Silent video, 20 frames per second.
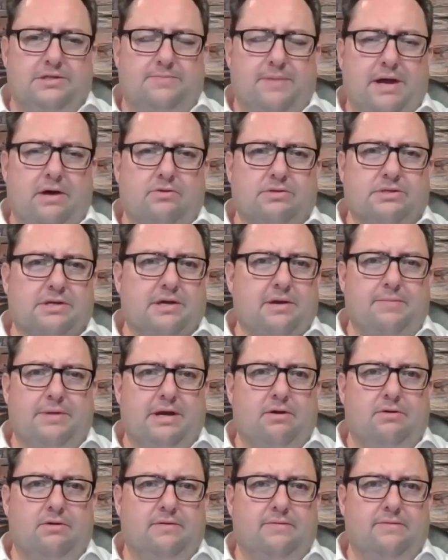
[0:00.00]
these pounds
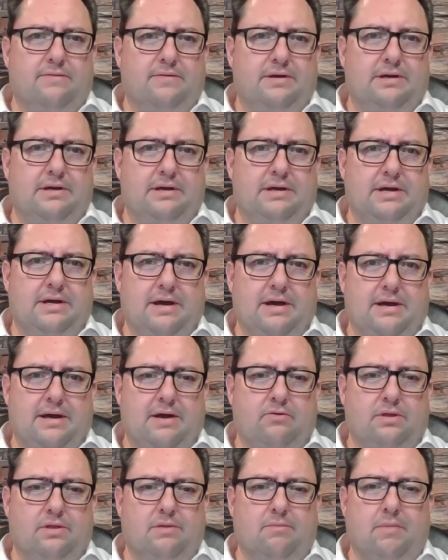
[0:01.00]
coming out of
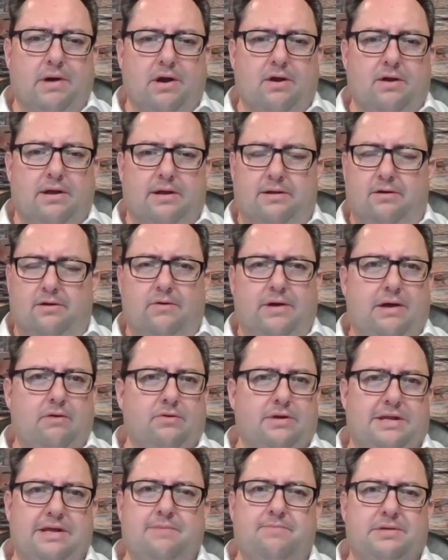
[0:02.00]
the market,
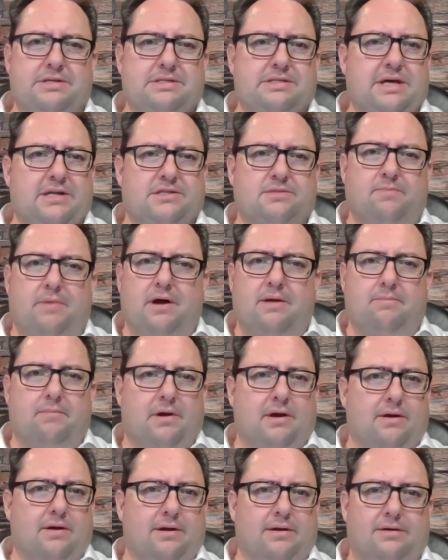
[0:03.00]
how deep is that spot
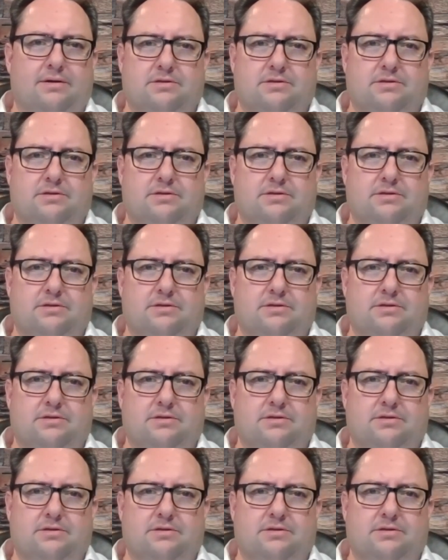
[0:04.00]
market?